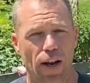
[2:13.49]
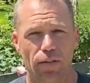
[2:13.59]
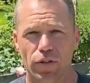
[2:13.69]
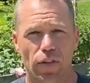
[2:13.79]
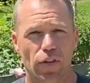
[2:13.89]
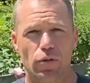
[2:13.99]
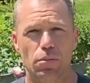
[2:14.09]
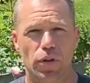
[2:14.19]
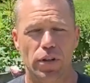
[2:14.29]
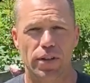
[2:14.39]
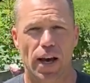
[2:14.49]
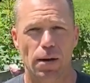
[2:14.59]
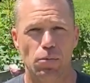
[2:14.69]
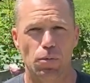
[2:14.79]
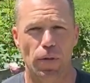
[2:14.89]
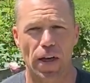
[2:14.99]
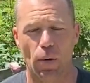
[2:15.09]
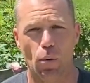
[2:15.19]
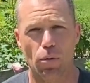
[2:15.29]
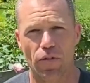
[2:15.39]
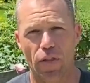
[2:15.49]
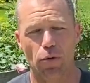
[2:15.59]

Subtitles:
I've said this a million times, but that will prevent